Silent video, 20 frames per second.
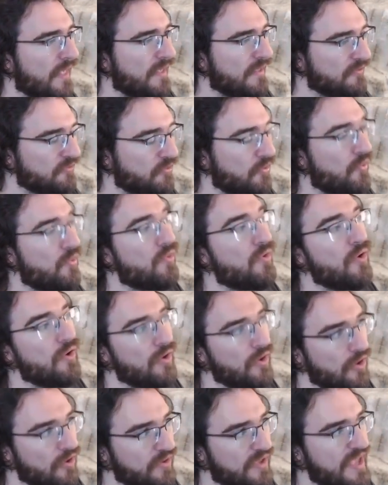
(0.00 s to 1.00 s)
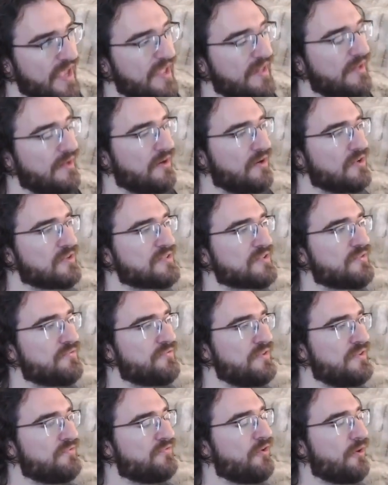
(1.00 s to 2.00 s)
So again, lots of
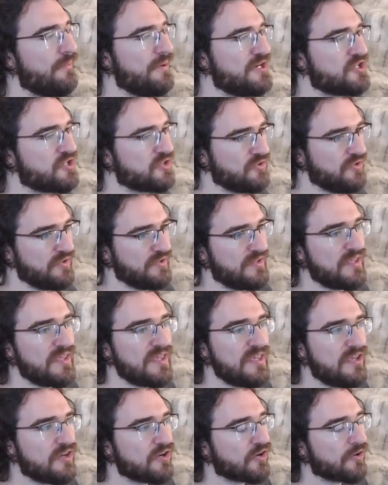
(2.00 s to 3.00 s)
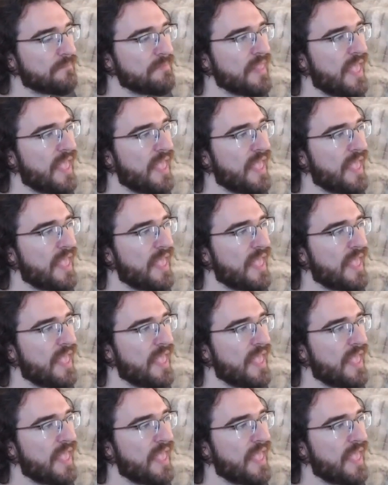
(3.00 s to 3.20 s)
information here.